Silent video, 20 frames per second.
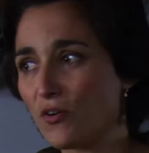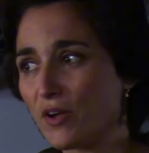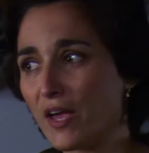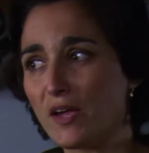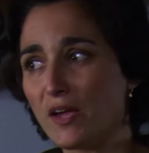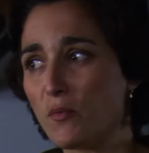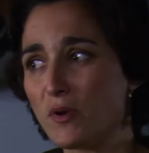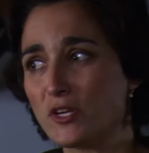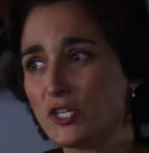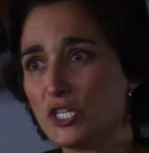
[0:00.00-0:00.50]

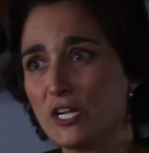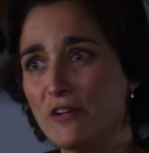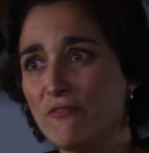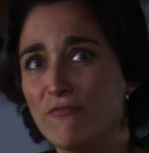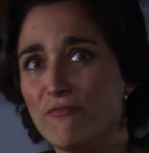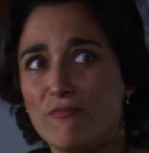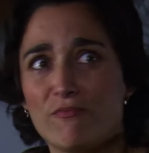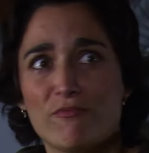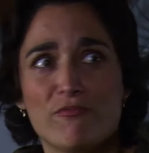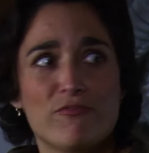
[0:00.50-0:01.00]
Okay, when
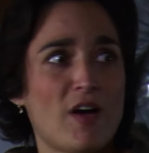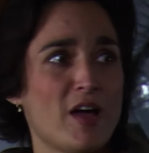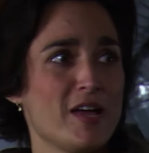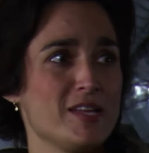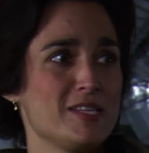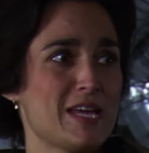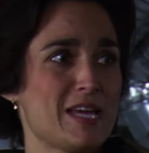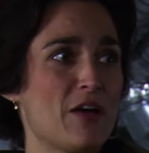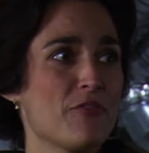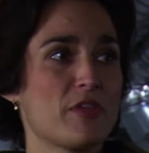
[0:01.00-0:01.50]
she
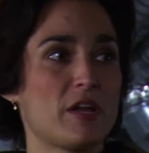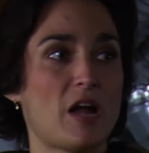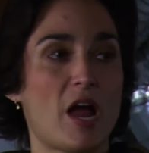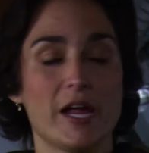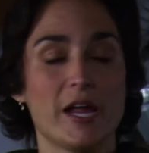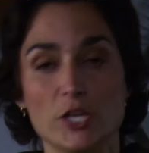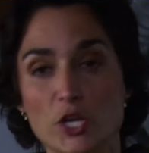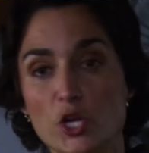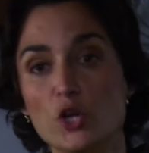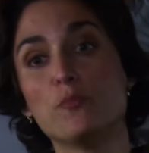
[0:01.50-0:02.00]
finds out
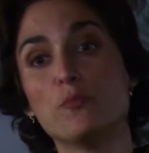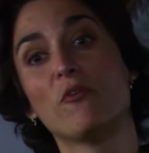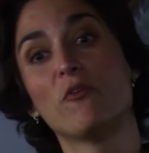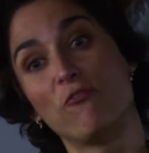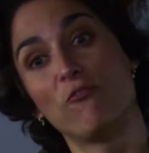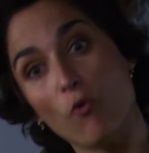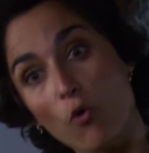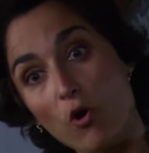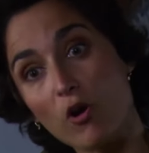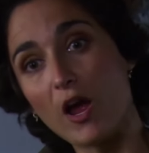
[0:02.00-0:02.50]
that I knew
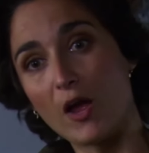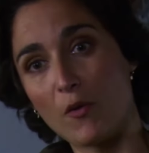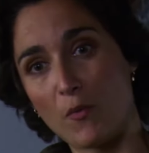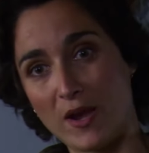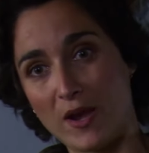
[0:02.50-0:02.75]
before